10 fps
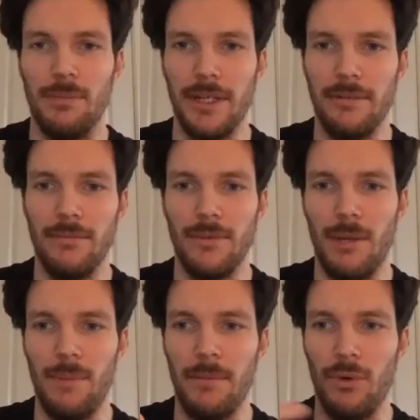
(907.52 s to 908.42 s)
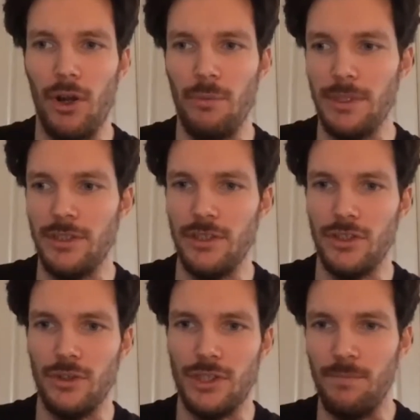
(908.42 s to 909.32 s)
being a bit more open to
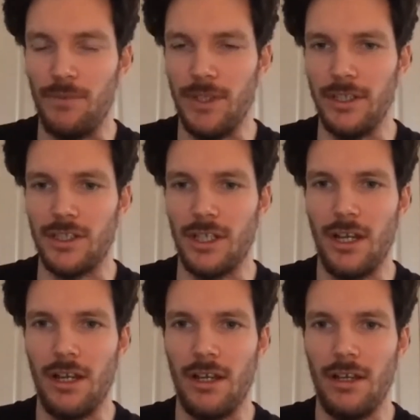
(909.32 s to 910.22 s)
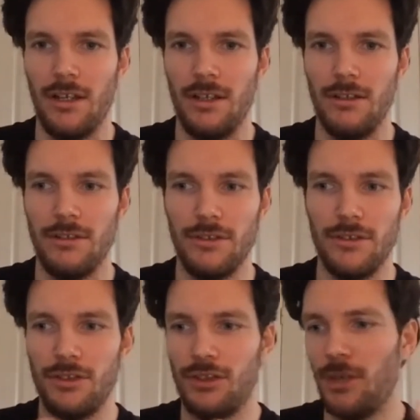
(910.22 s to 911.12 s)
sort of something that's
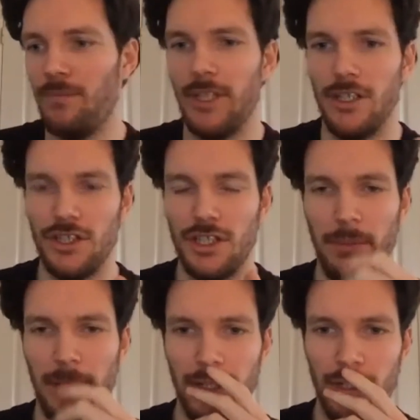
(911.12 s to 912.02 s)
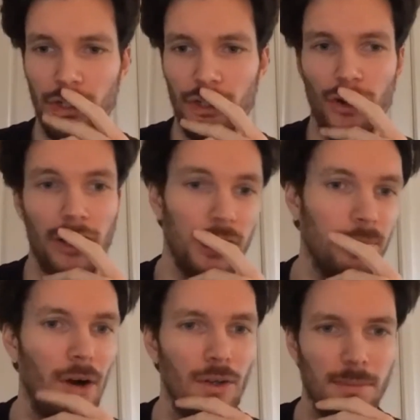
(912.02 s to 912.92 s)
just a bit, you just try on the
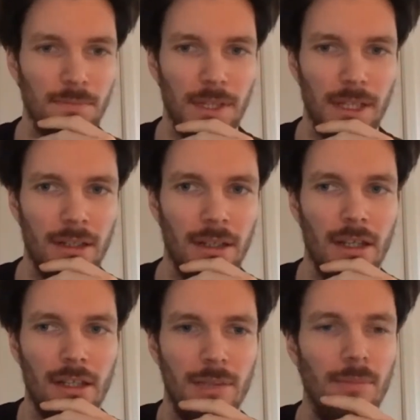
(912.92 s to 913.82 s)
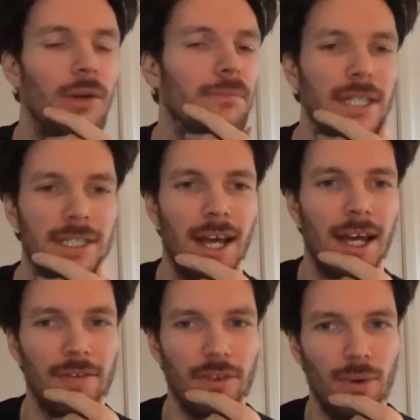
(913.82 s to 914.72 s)
spot or something, you might miss
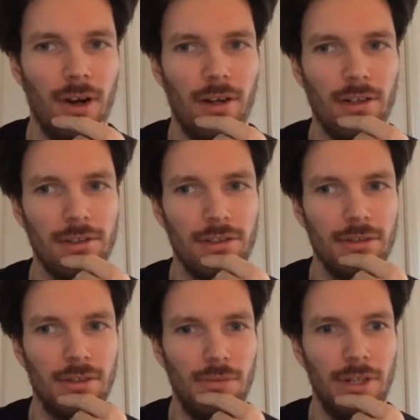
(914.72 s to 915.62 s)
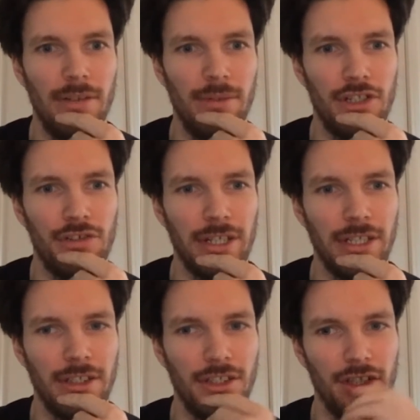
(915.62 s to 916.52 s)
that if you are really
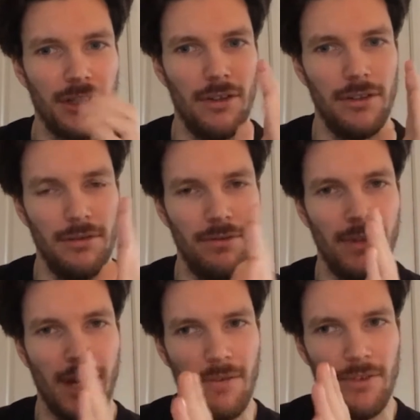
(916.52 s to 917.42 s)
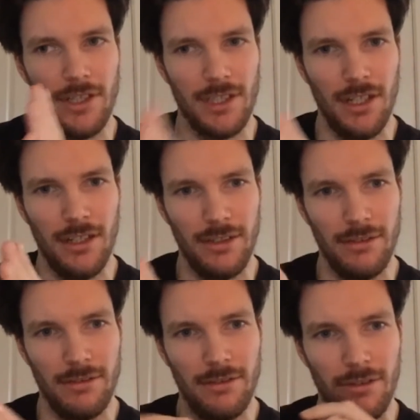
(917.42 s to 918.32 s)
restricted to just kind of having a
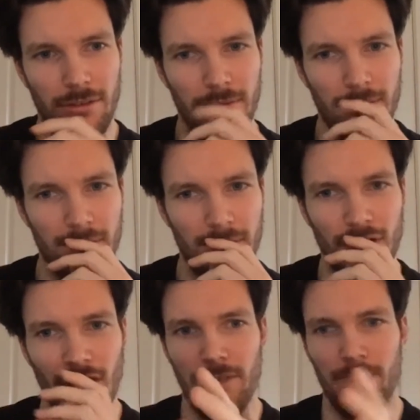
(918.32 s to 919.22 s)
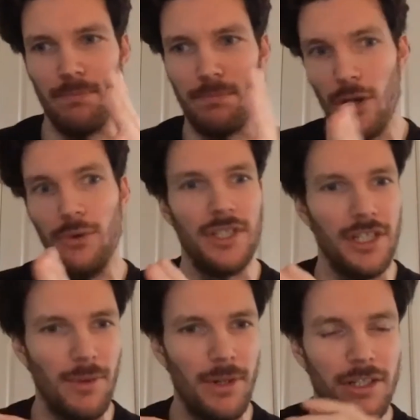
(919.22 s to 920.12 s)
certain pose that
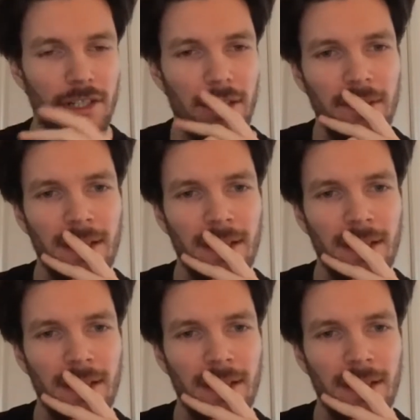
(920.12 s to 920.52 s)
you want to do.